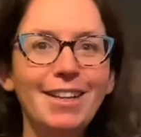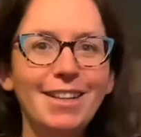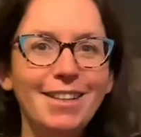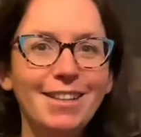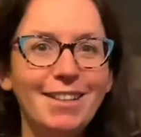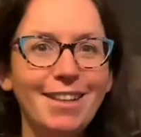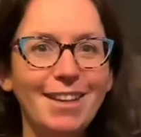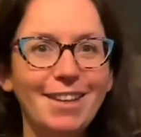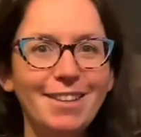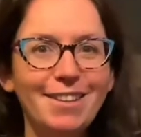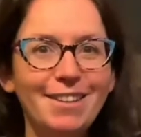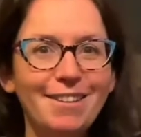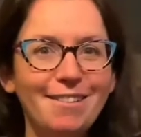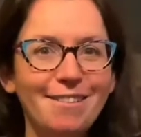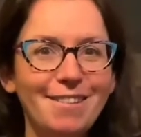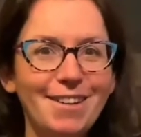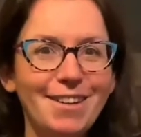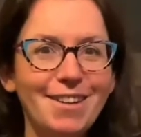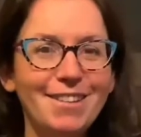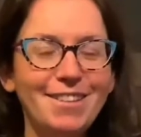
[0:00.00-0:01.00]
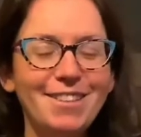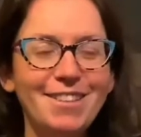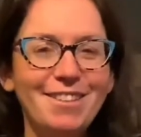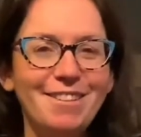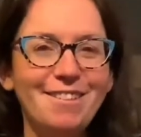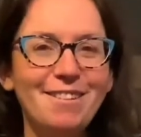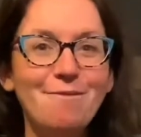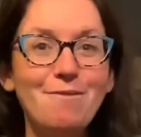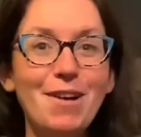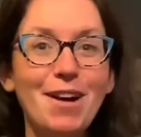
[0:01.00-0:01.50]
that, you know
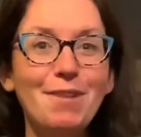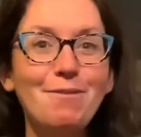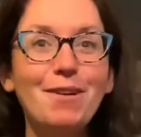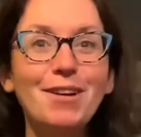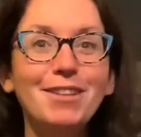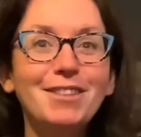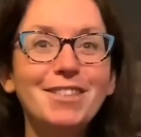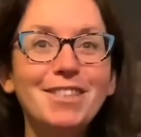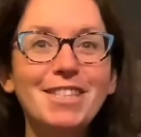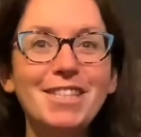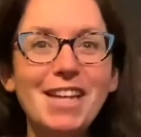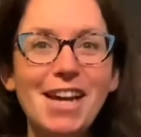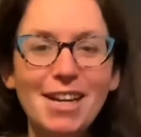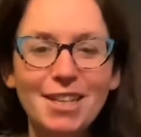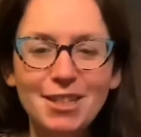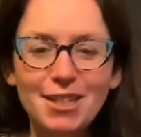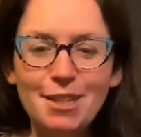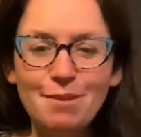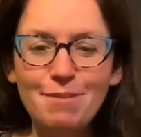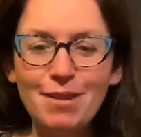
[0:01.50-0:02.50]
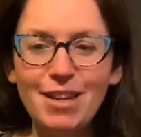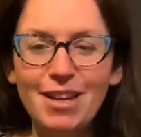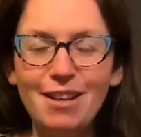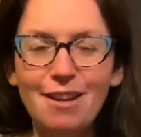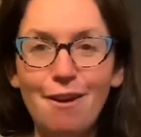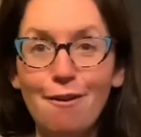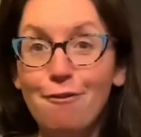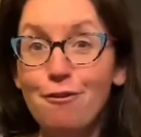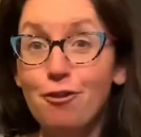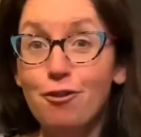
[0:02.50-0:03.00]
what does it actually mean?
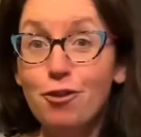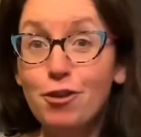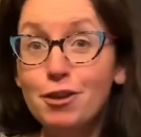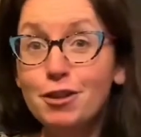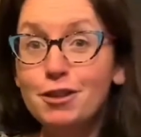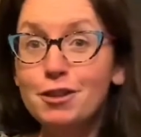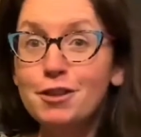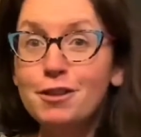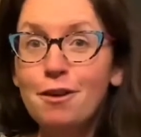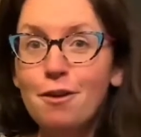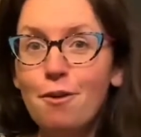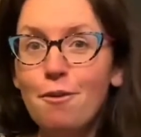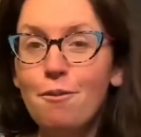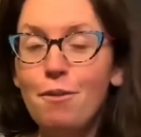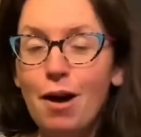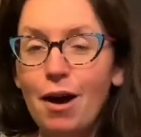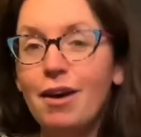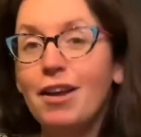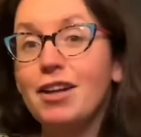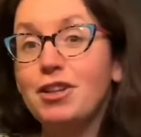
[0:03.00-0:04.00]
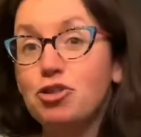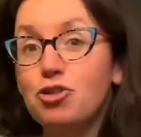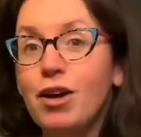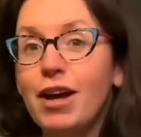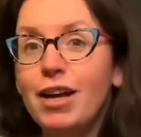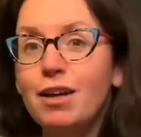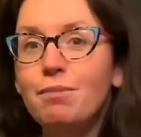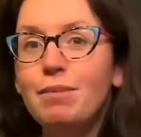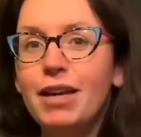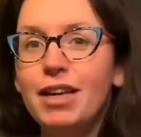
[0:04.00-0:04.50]
For us, what a
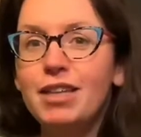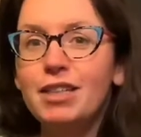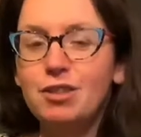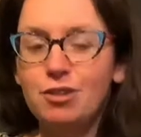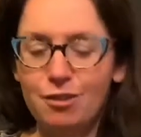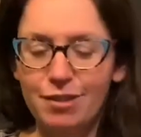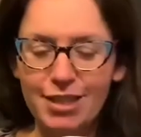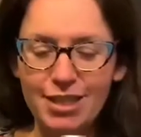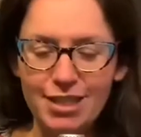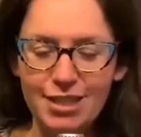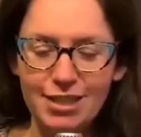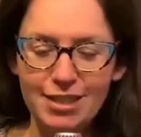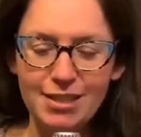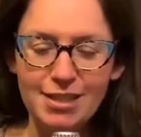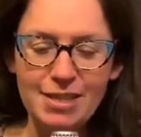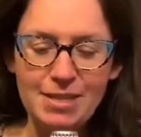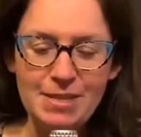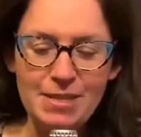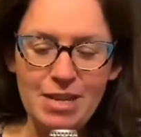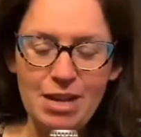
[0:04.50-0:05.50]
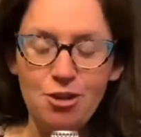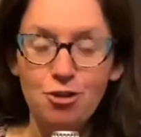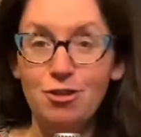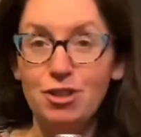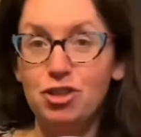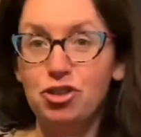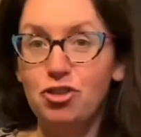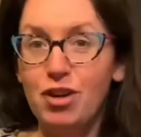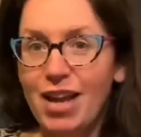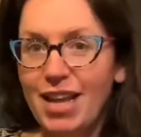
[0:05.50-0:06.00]
trailblazer is, or a
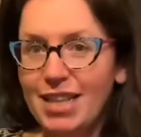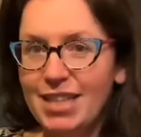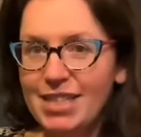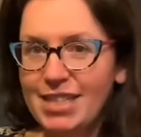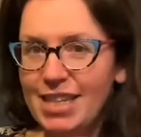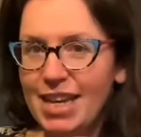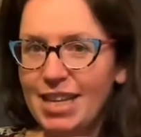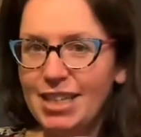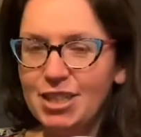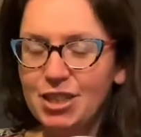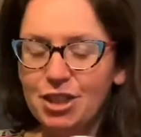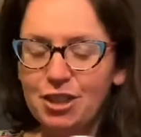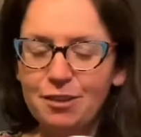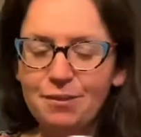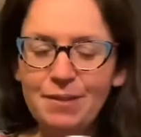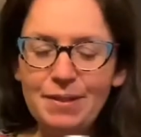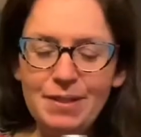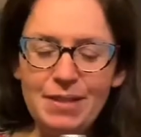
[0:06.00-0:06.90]
trendsetter,